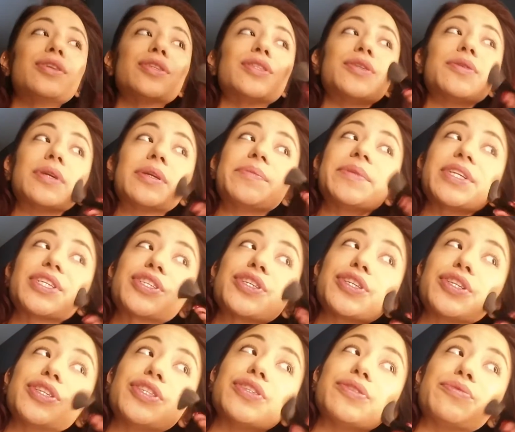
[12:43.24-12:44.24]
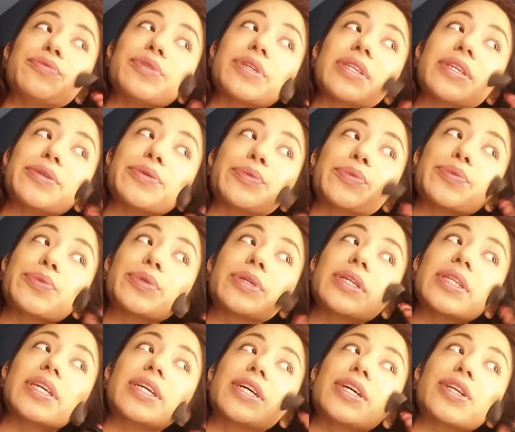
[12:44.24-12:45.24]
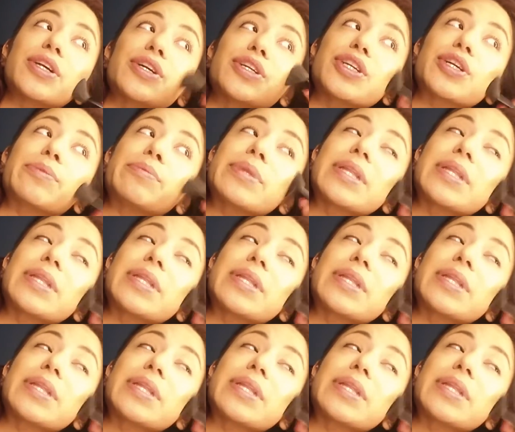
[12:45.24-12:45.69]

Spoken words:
So you want to make sure you do really, really good on your